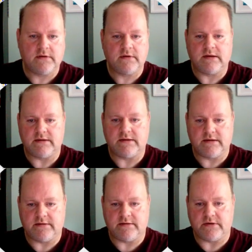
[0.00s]
And then
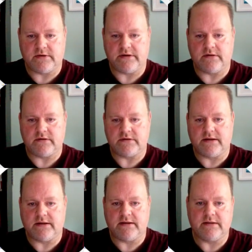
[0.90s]
if we go to
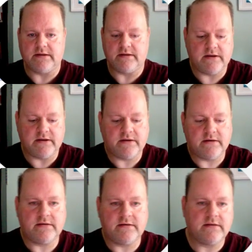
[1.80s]
that lead
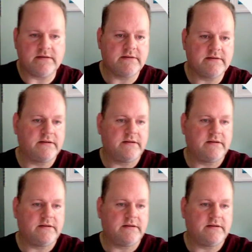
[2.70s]
magnet, let's see.